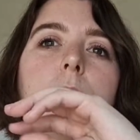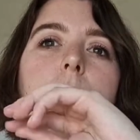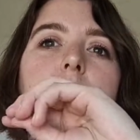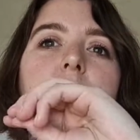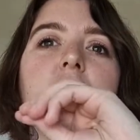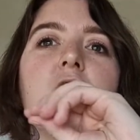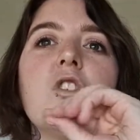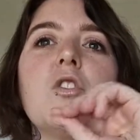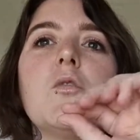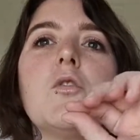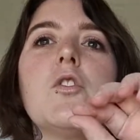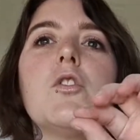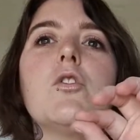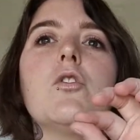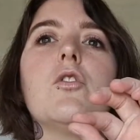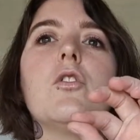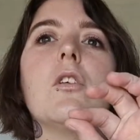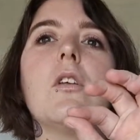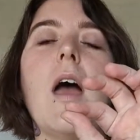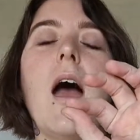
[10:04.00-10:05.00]
just
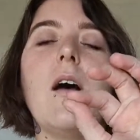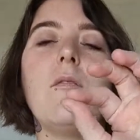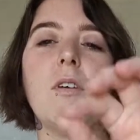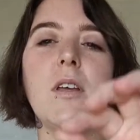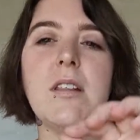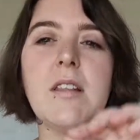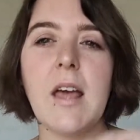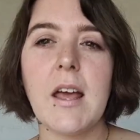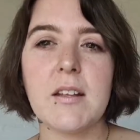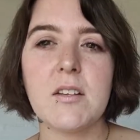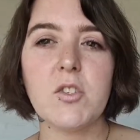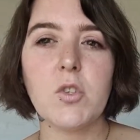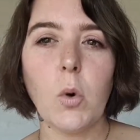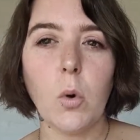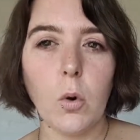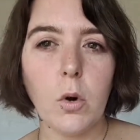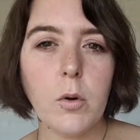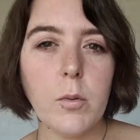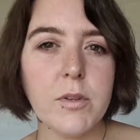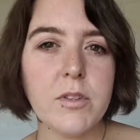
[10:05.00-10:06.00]
having that
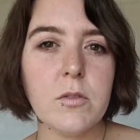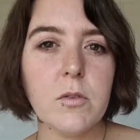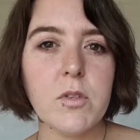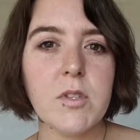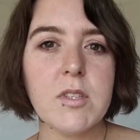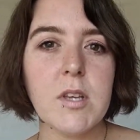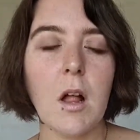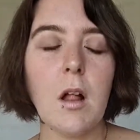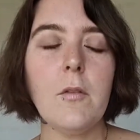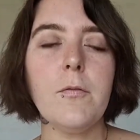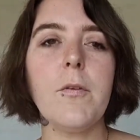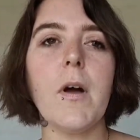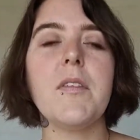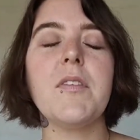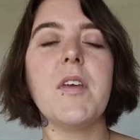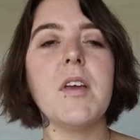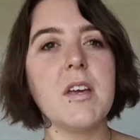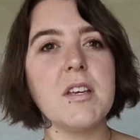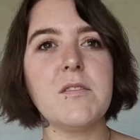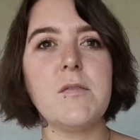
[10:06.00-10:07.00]
talk with yourself, I
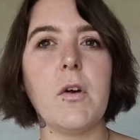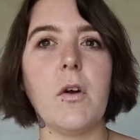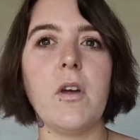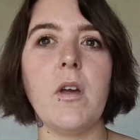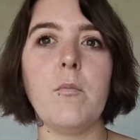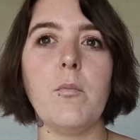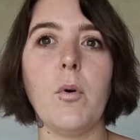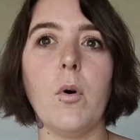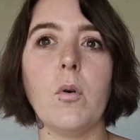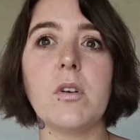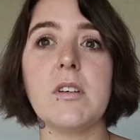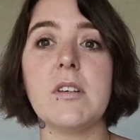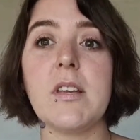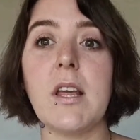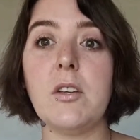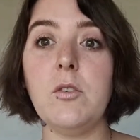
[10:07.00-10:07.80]
think is very important.